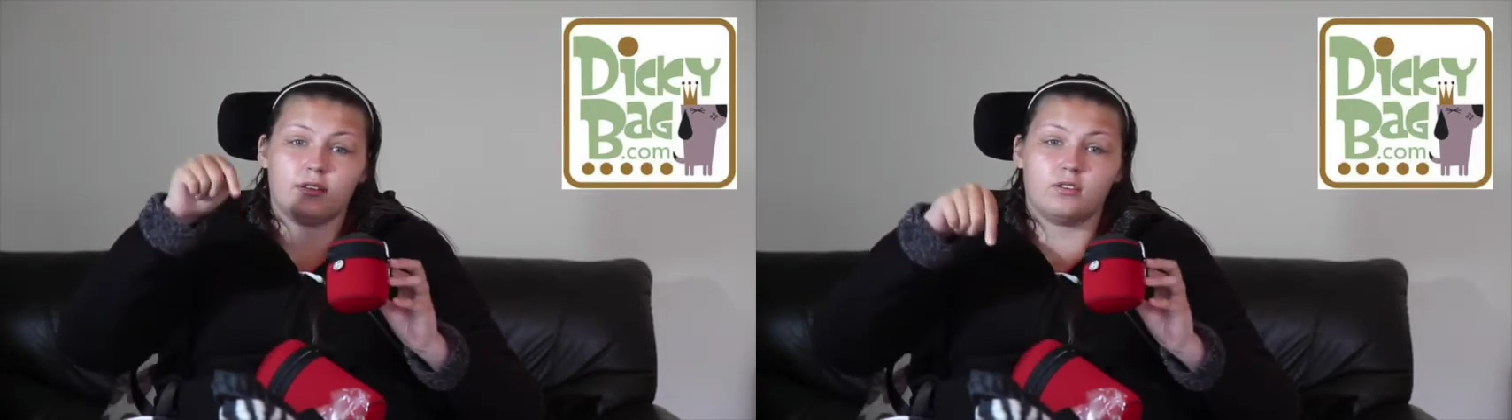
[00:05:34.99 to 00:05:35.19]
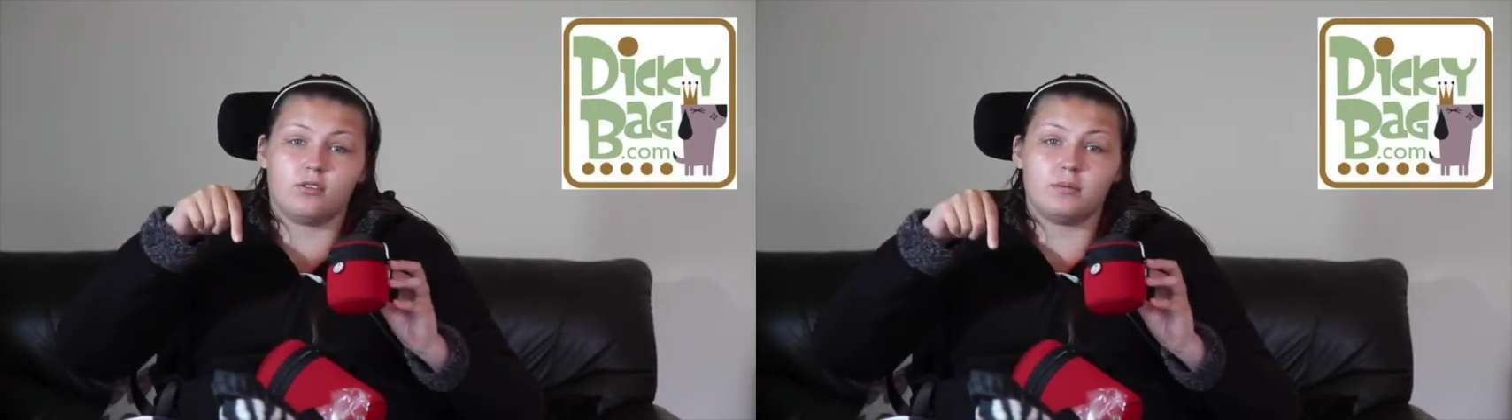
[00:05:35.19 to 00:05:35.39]

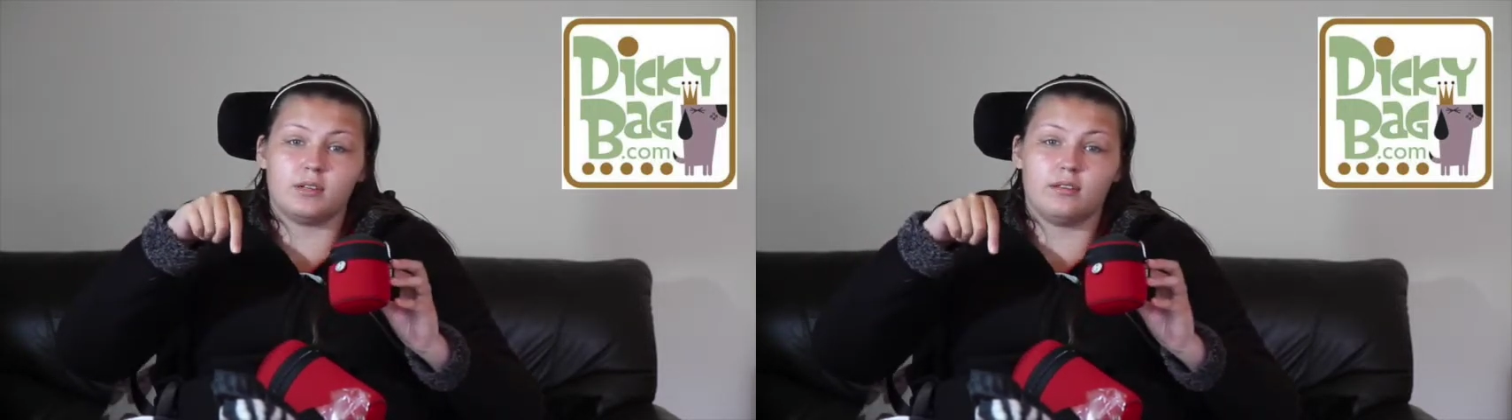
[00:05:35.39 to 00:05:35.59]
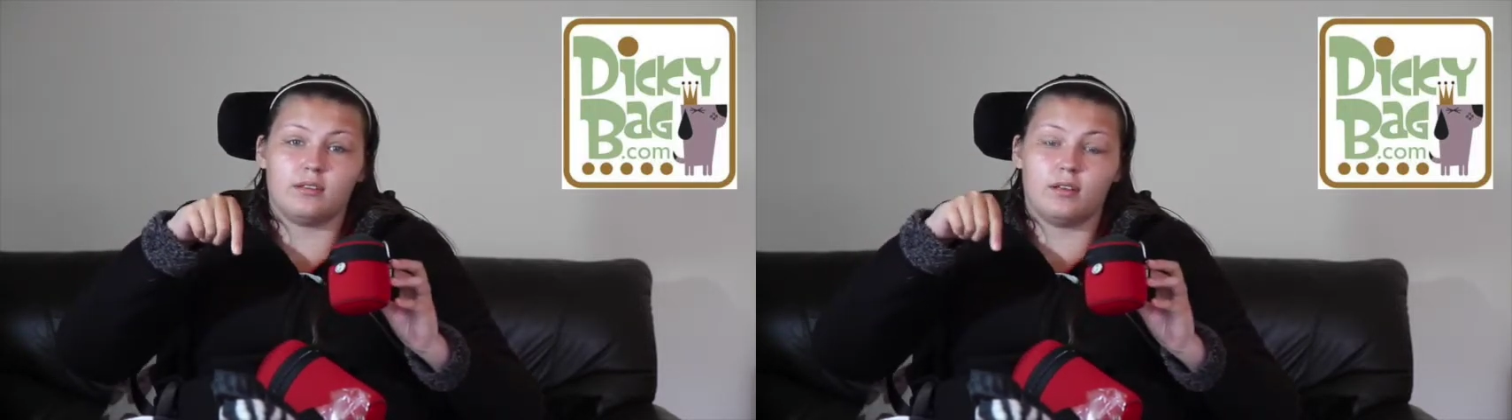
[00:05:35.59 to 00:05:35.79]

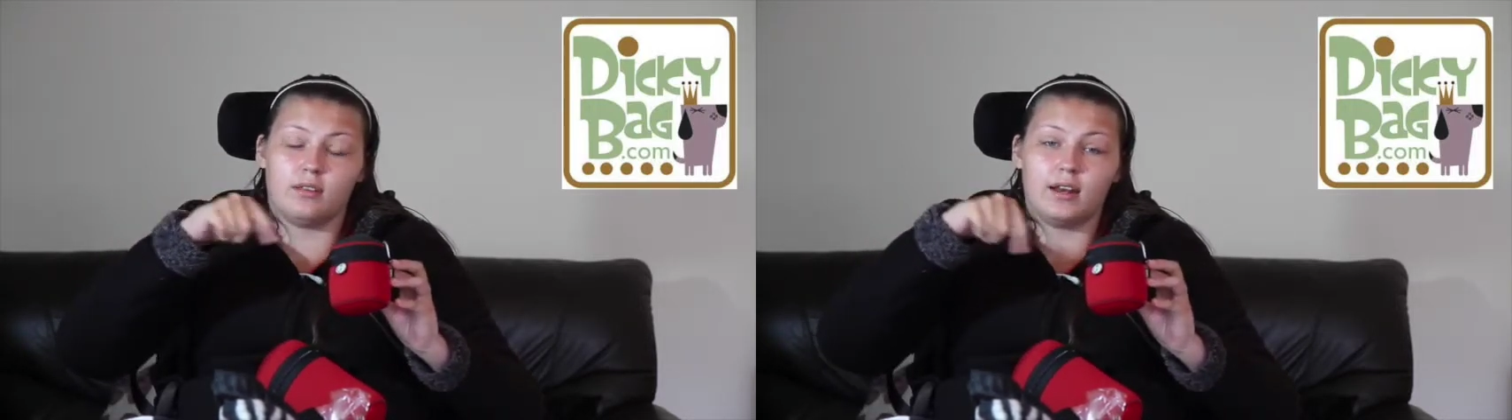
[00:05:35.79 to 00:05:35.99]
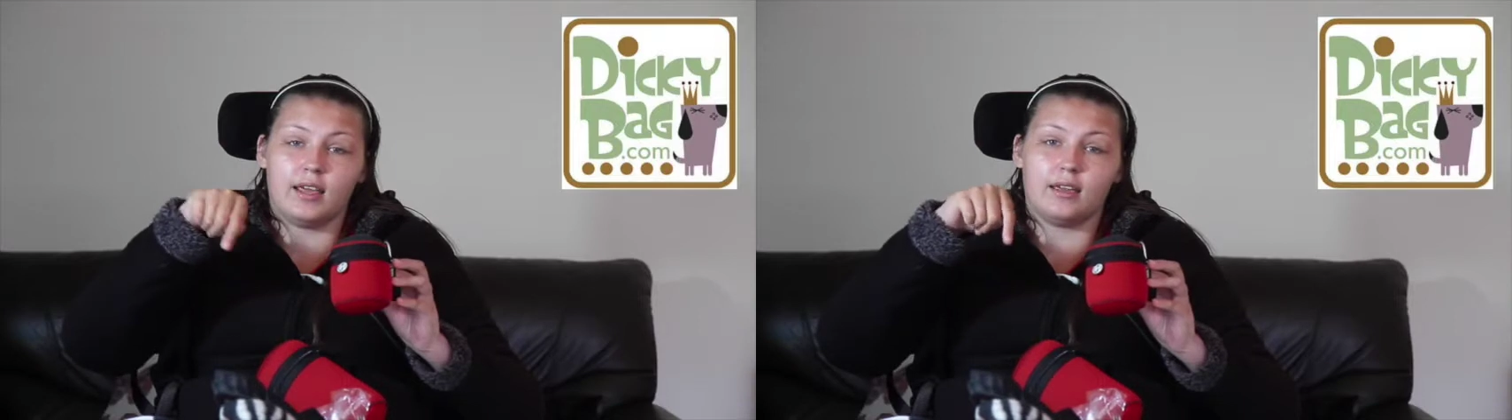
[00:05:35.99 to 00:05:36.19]
description and
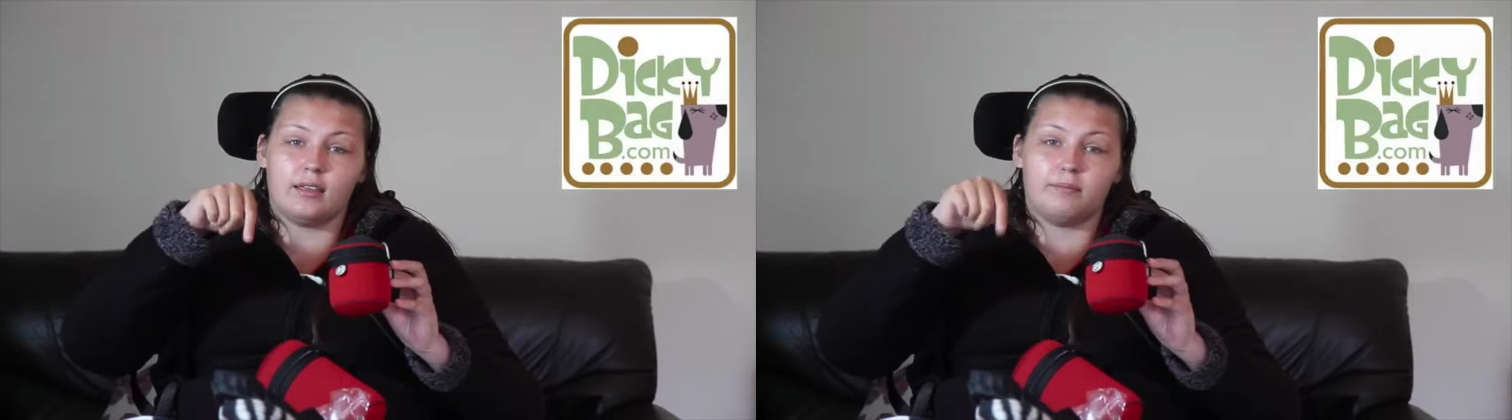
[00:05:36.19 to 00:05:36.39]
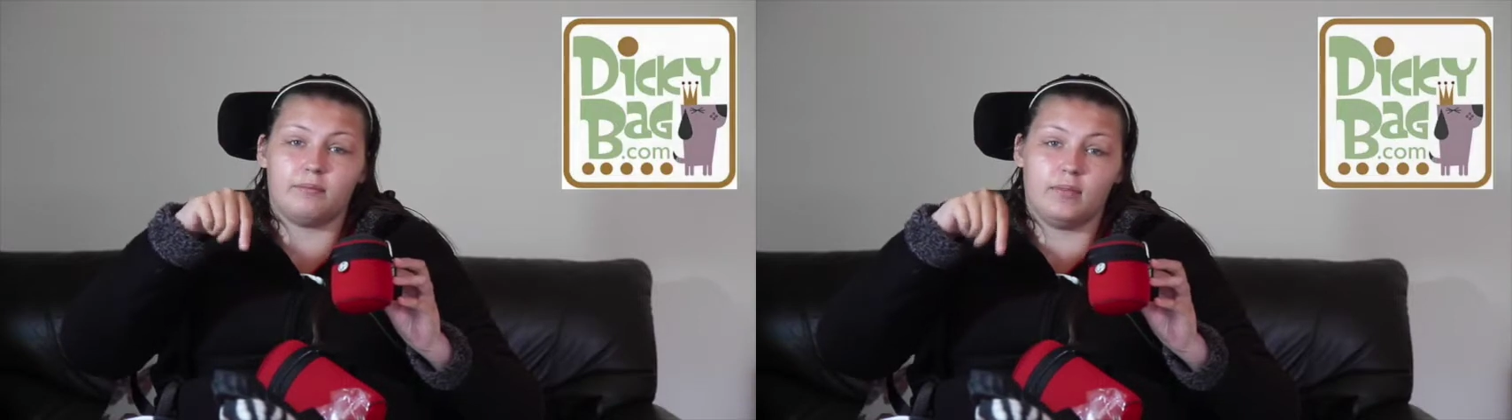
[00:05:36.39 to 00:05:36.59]
the link
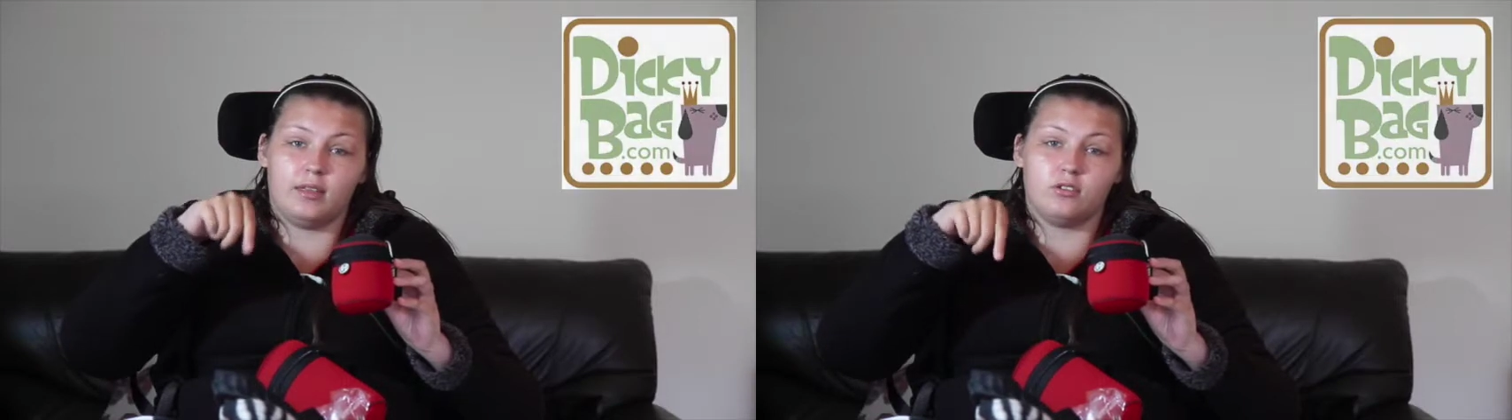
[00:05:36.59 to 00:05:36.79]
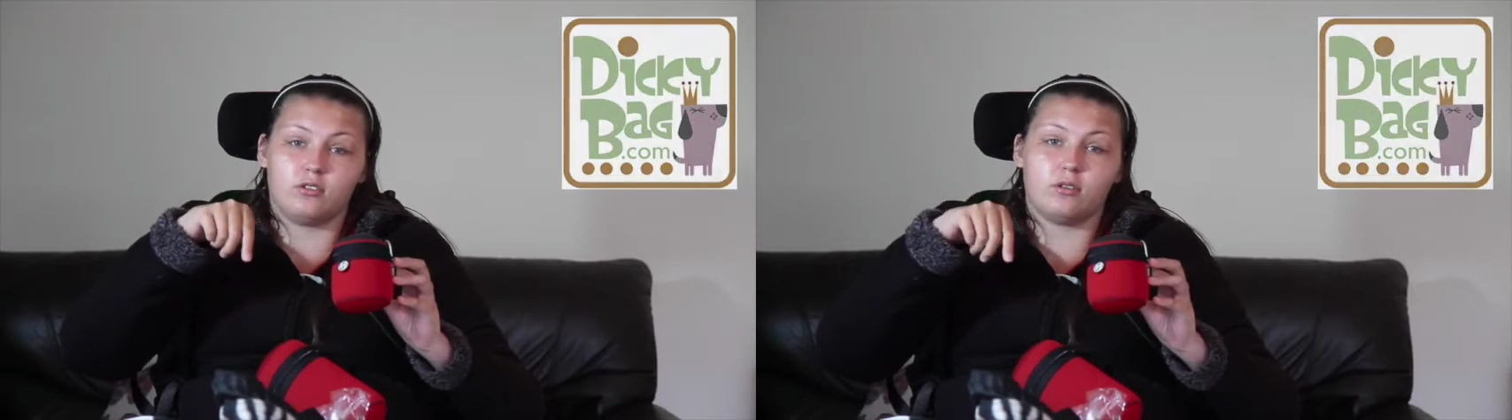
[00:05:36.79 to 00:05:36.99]
in
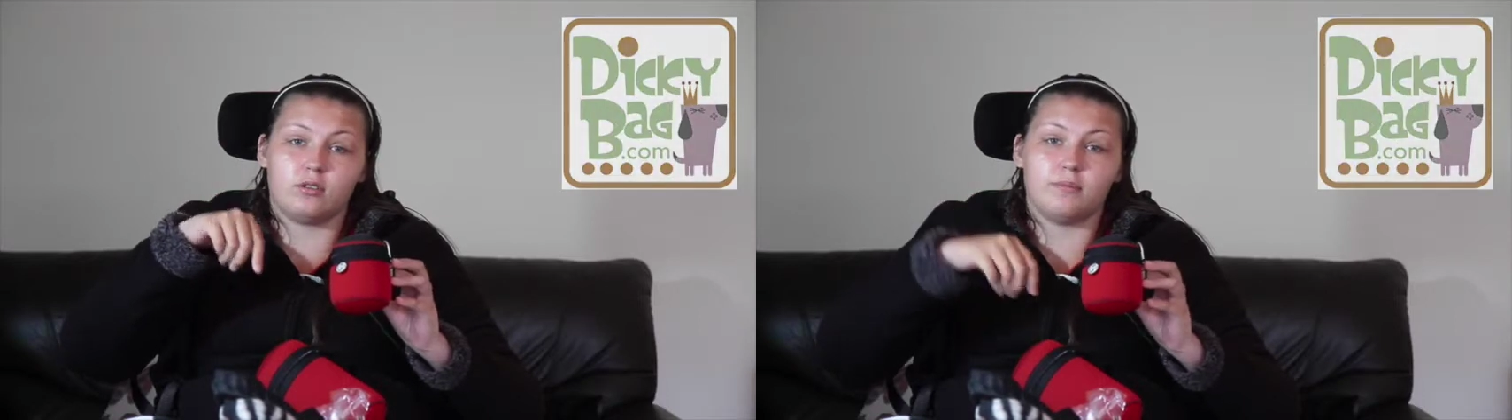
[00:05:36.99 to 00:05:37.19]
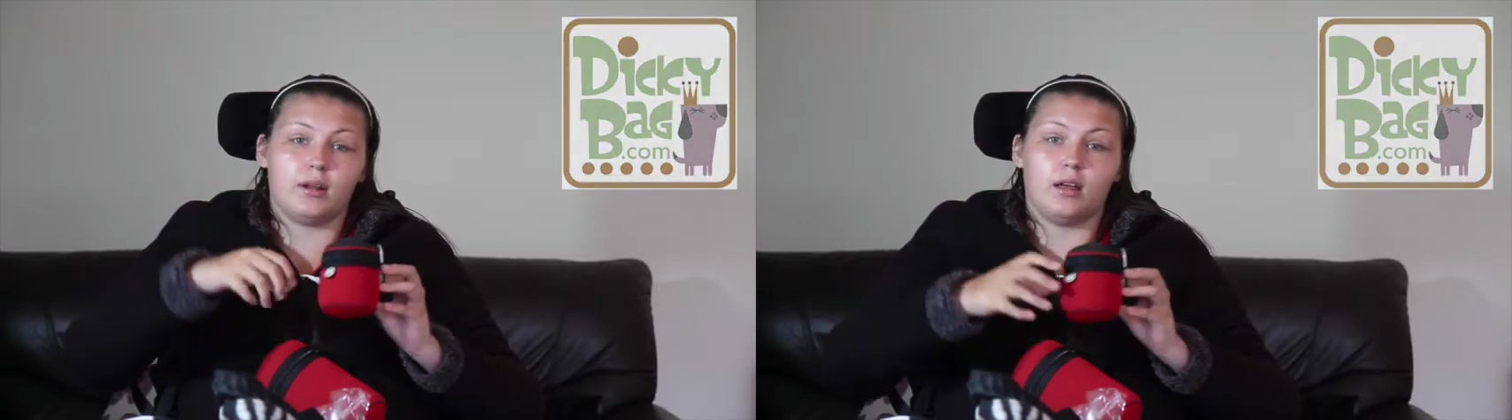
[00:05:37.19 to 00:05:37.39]
the
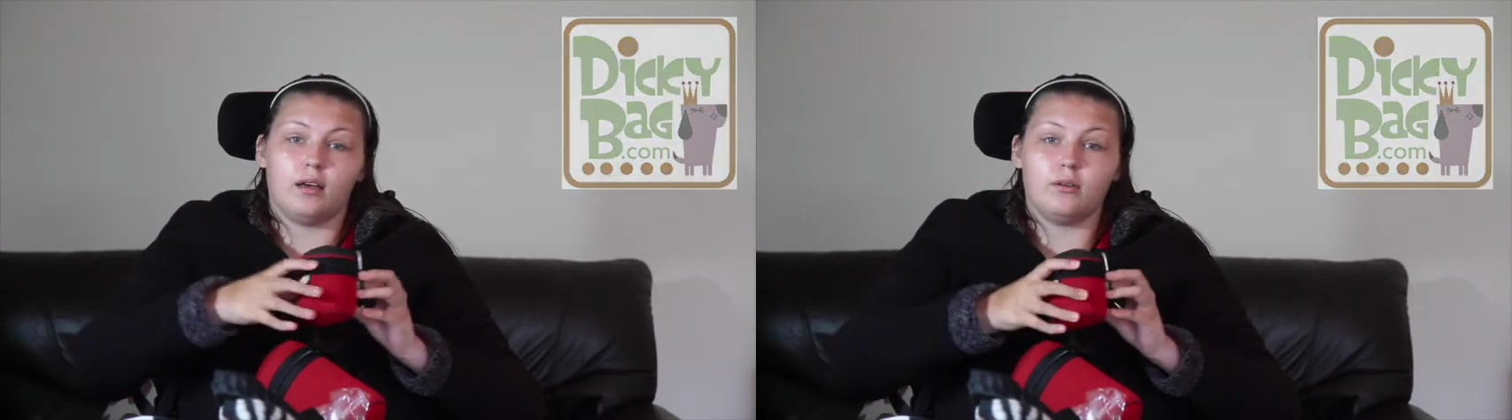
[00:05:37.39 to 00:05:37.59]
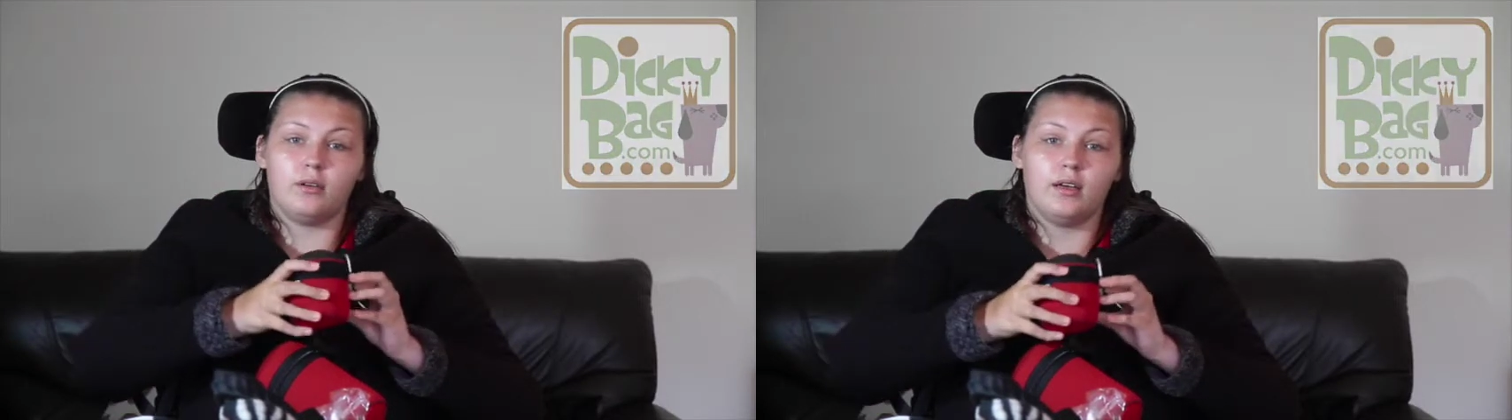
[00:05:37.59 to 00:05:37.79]
description
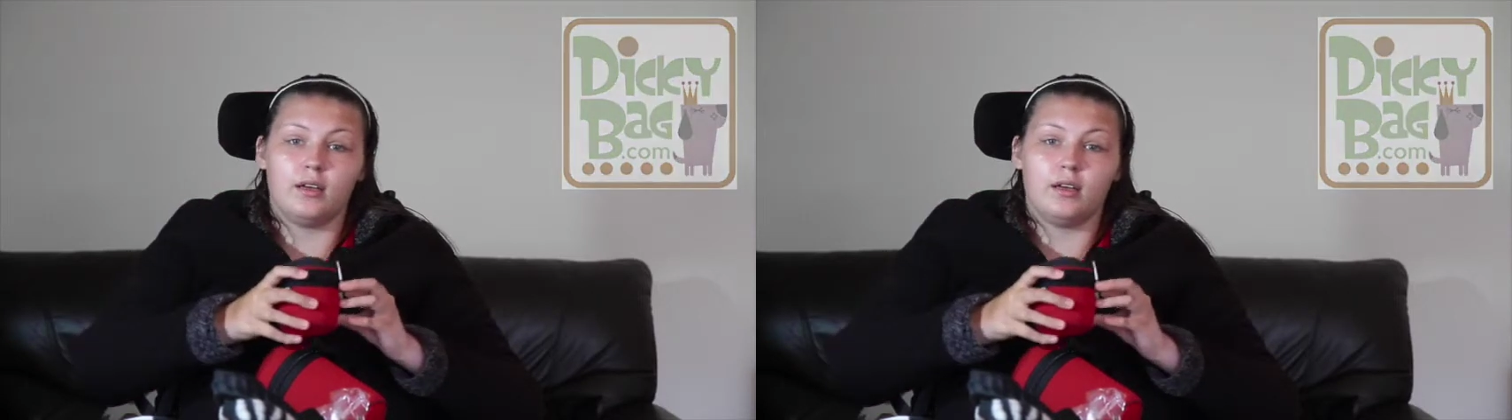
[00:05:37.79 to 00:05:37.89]
below.